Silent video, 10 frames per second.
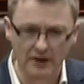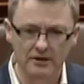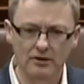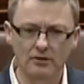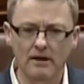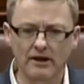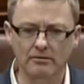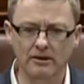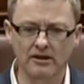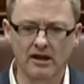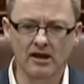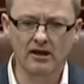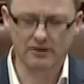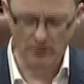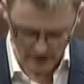too met with
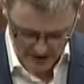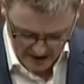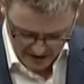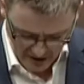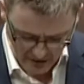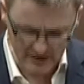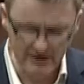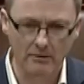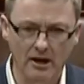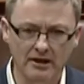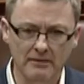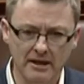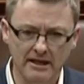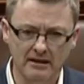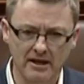school secretaries that were on the
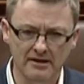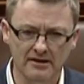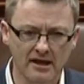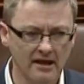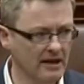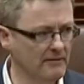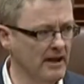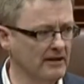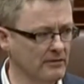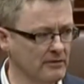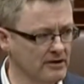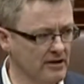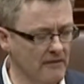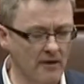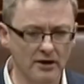picket lines. In fact, there was
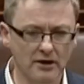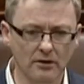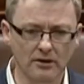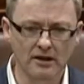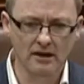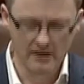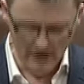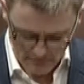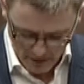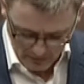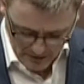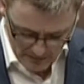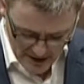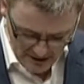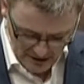a very good public
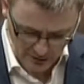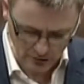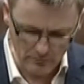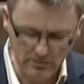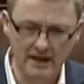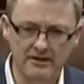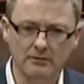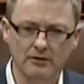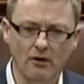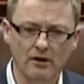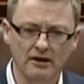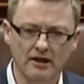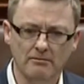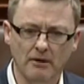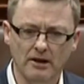meeting that took place that was
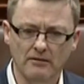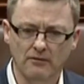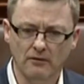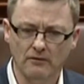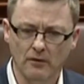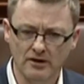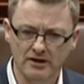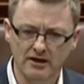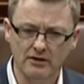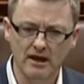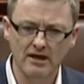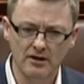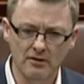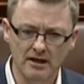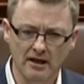organised by Force of the Trade
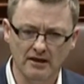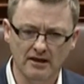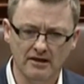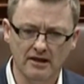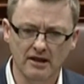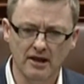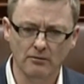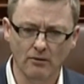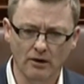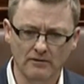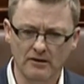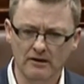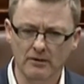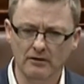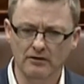Union on this in Waterford
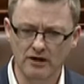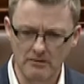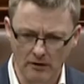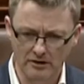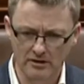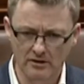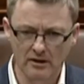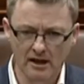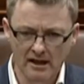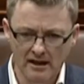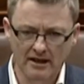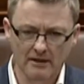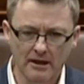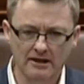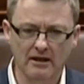about 3 months ago, and I
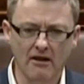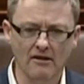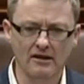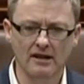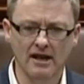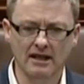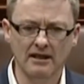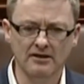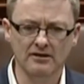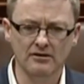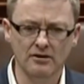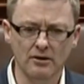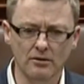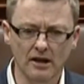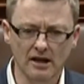went along and I listened
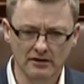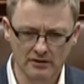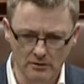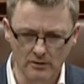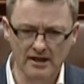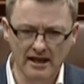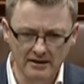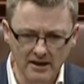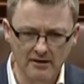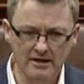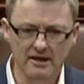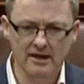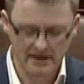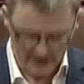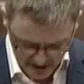to the school secretaries
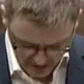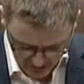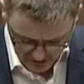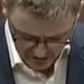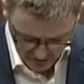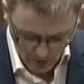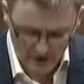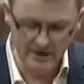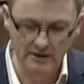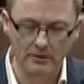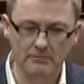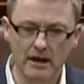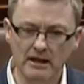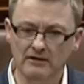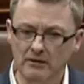tell their stories, and there was
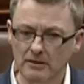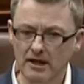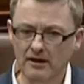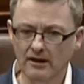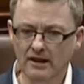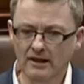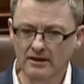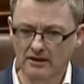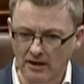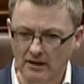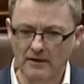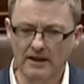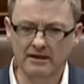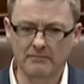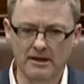many of them there that are not
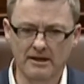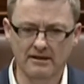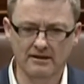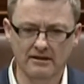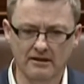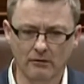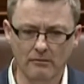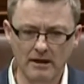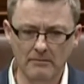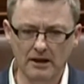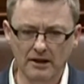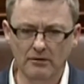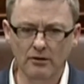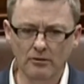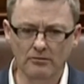affected by this. There were people in the
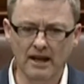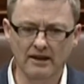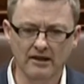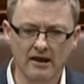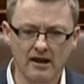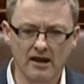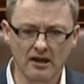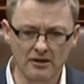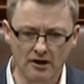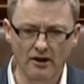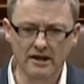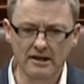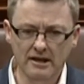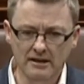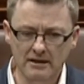room that enjoy
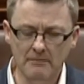the